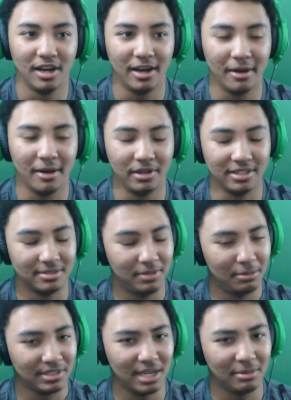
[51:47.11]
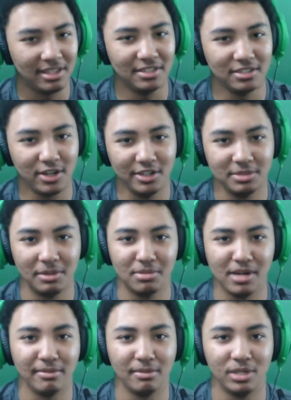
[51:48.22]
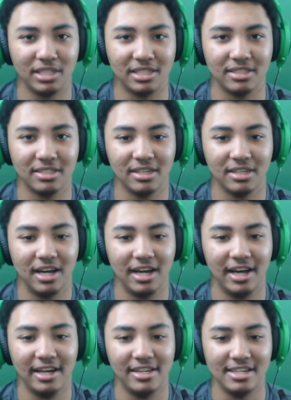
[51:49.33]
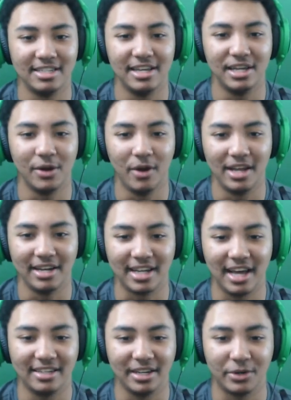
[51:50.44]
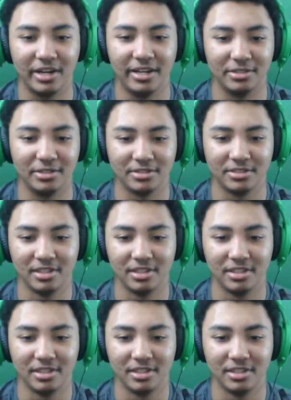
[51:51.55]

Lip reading: But people tell me that there's always been a problem with Nintendo and content creators.